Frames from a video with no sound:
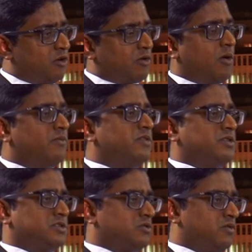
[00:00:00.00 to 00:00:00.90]
not
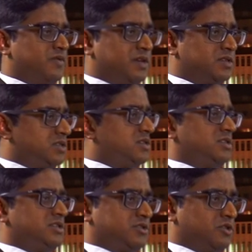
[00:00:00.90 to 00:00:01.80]
obvious over
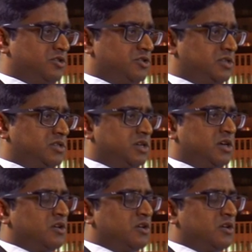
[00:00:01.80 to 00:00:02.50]
existing technologies.